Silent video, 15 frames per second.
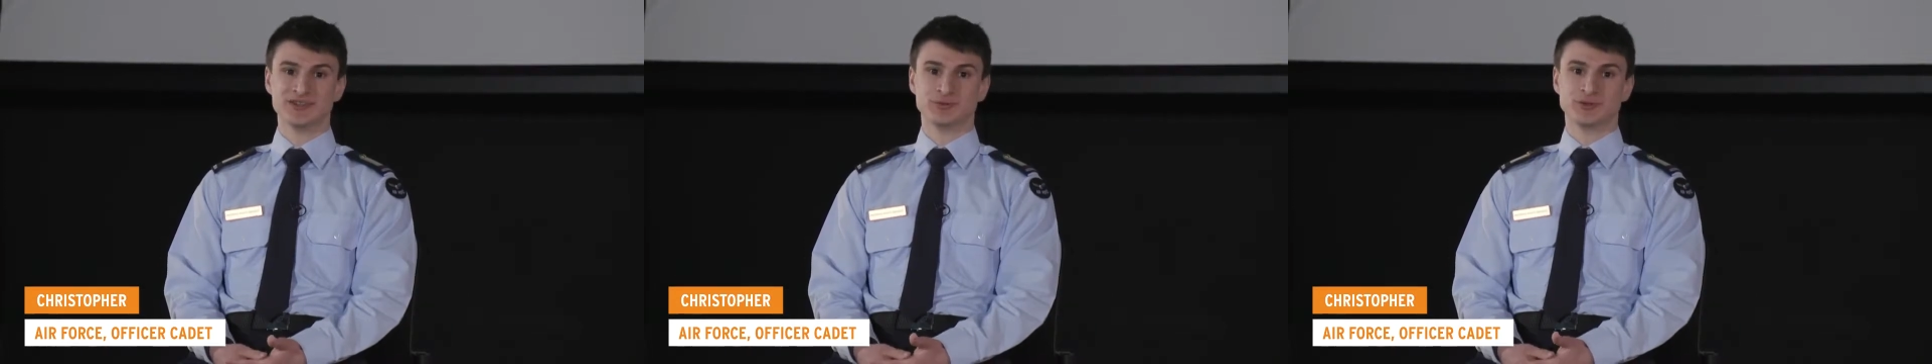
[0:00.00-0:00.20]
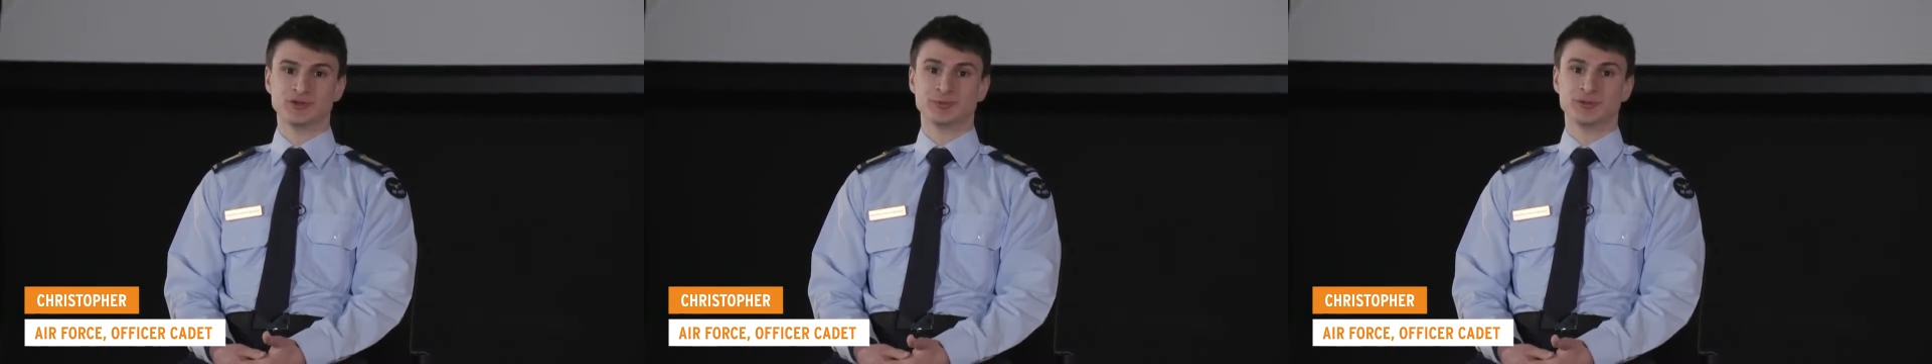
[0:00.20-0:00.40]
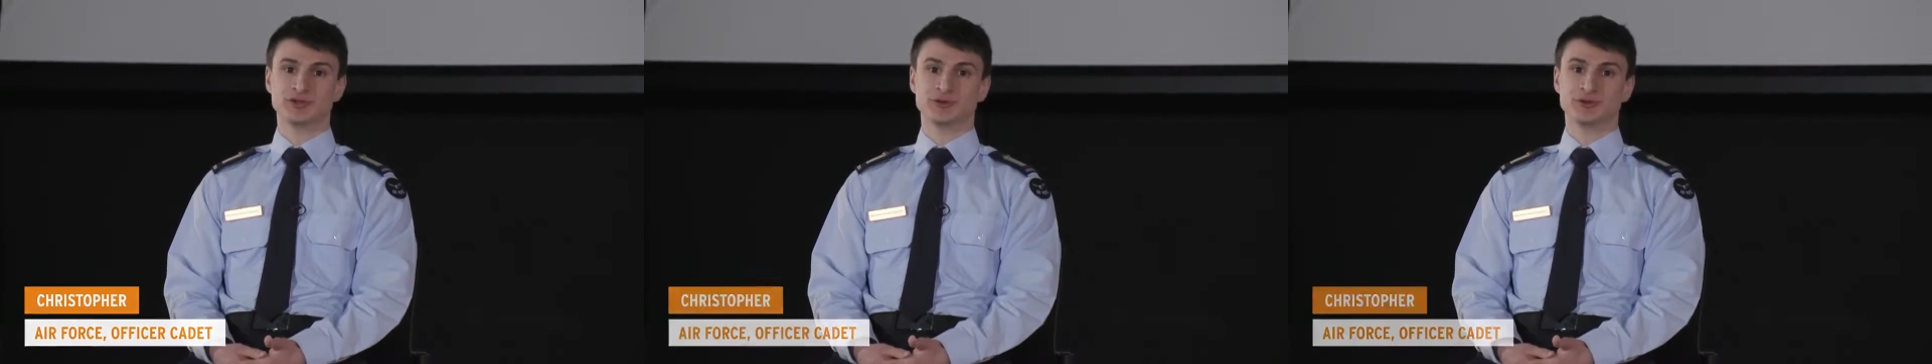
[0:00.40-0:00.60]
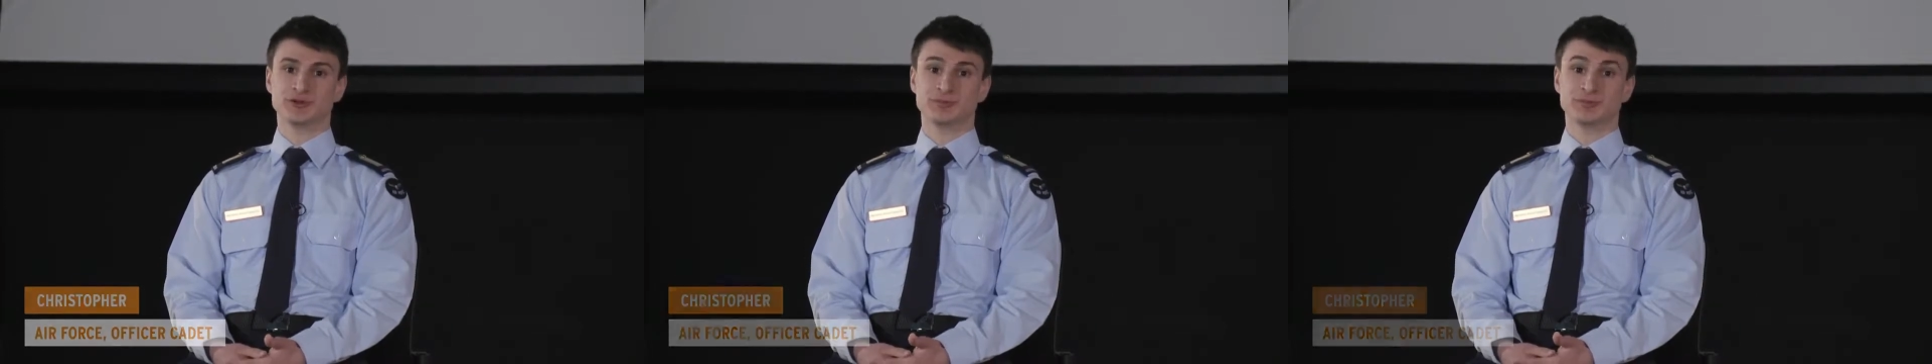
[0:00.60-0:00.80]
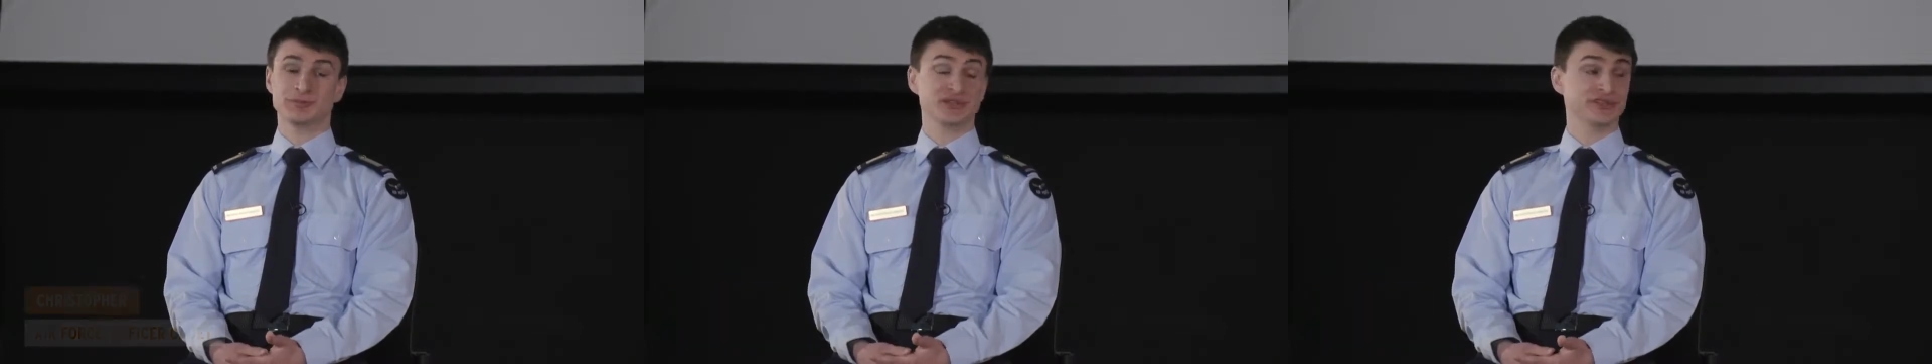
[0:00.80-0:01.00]
is when you'll be doing
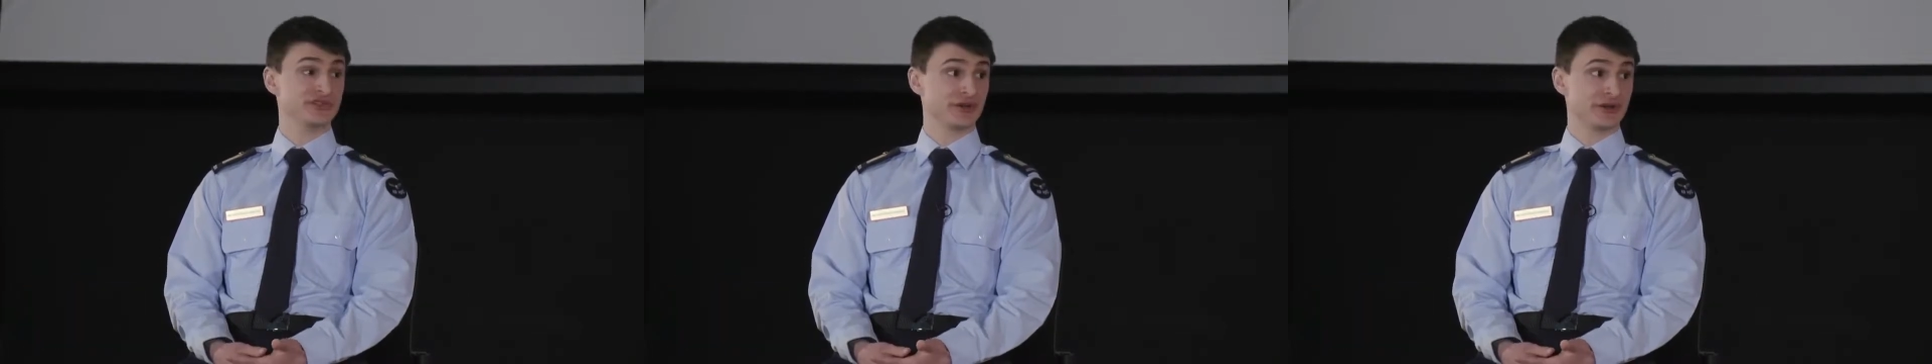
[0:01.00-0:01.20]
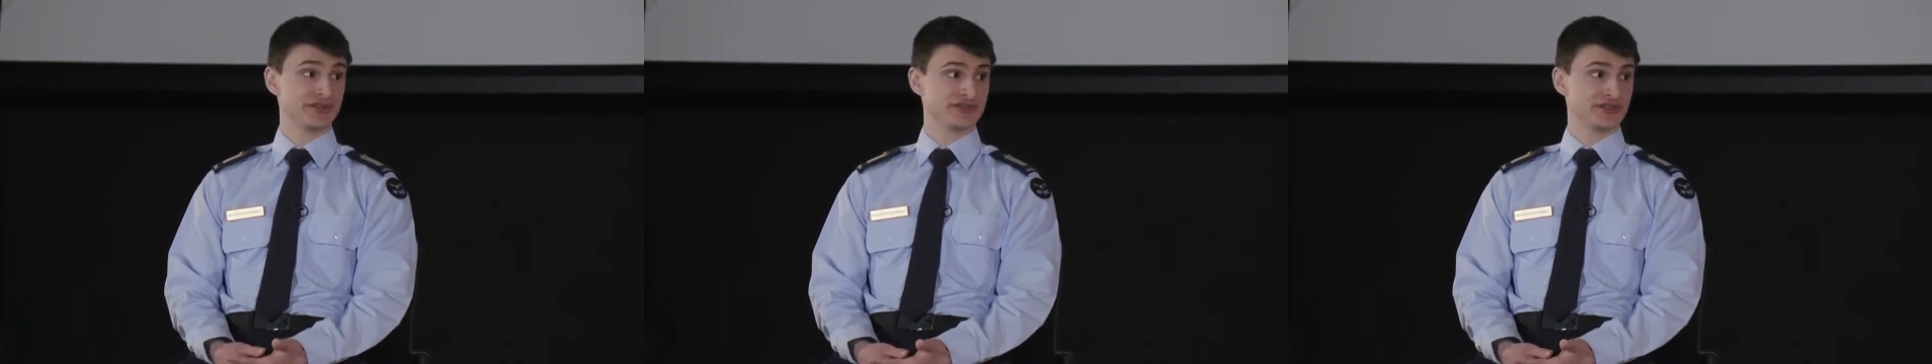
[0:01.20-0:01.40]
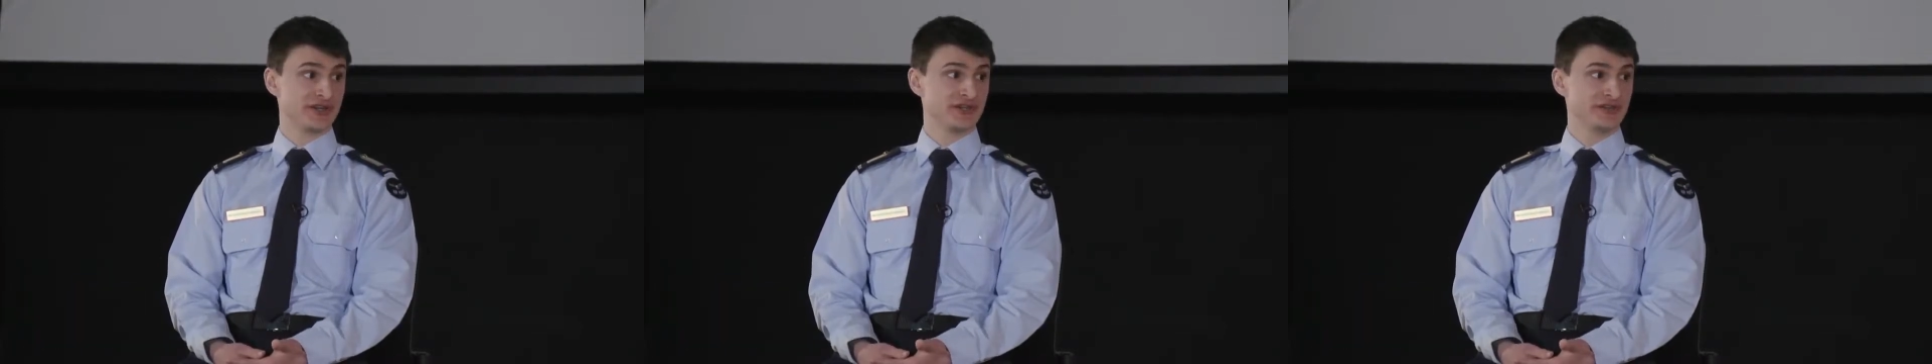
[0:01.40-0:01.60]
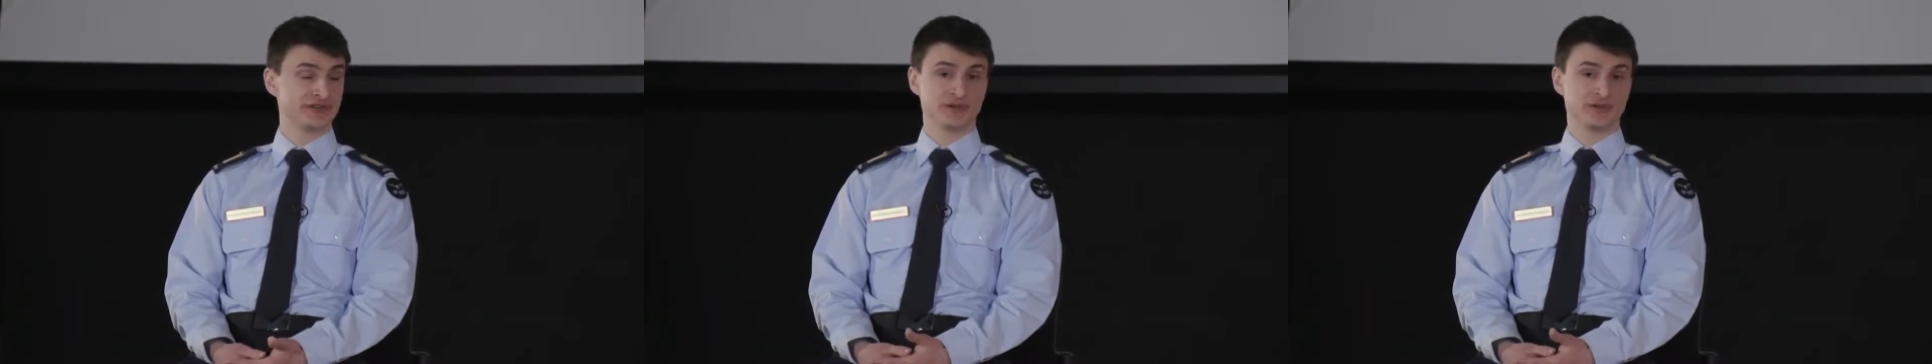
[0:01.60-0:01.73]
your military studies.